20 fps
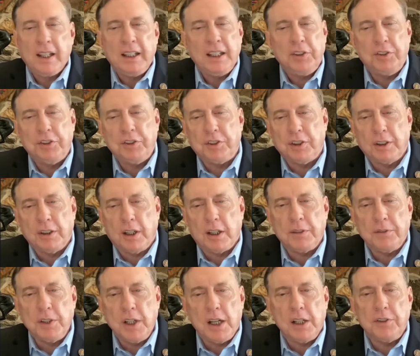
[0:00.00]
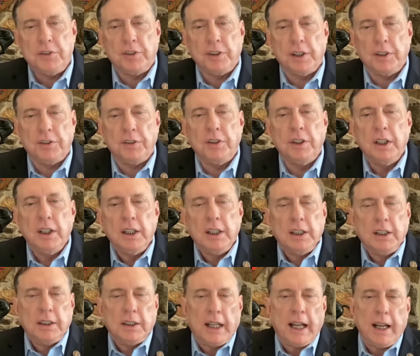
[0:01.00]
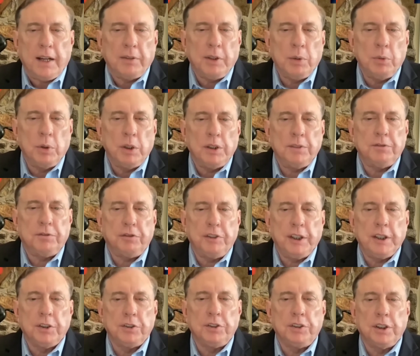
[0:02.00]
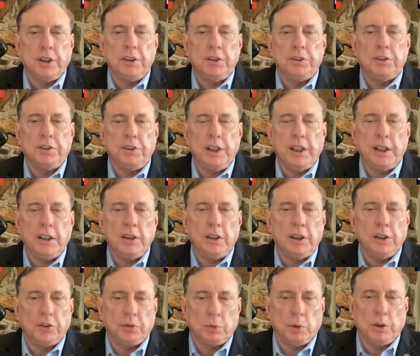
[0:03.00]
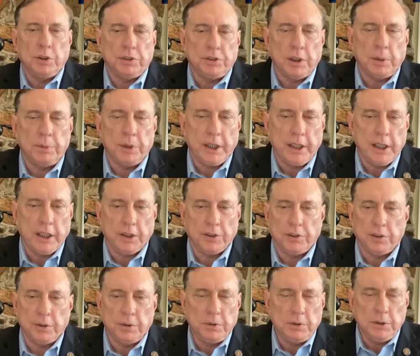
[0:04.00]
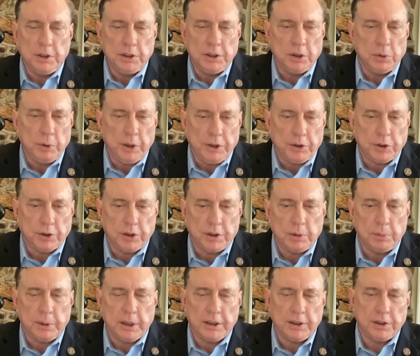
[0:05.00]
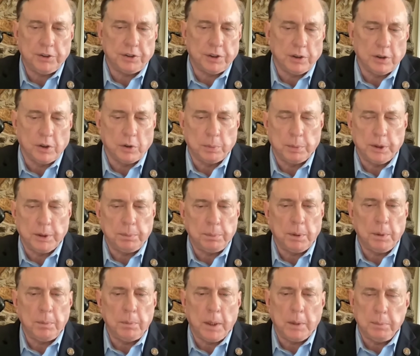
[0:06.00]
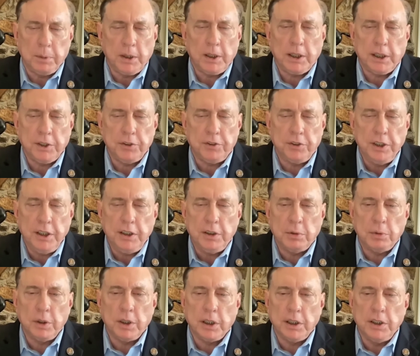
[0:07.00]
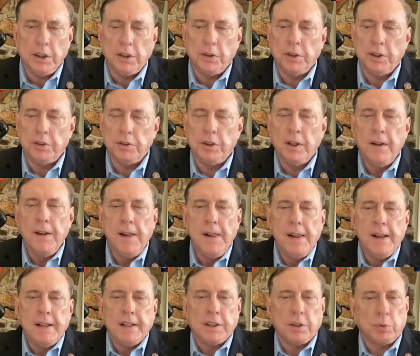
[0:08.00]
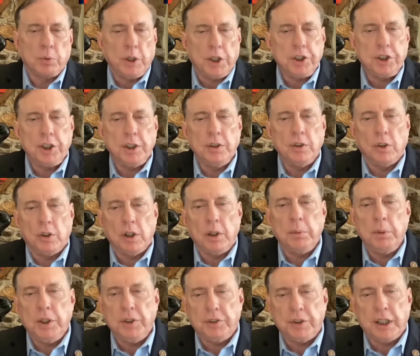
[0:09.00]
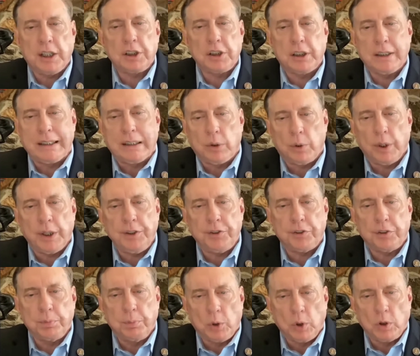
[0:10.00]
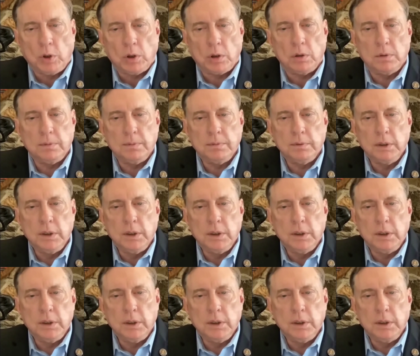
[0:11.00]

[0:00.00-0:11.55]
This is a lot of nonsense. Everyone fails to understand is something else. And, you know, we talked about this a little bit, but Americans need to really know this. The Russian army is actually quite small.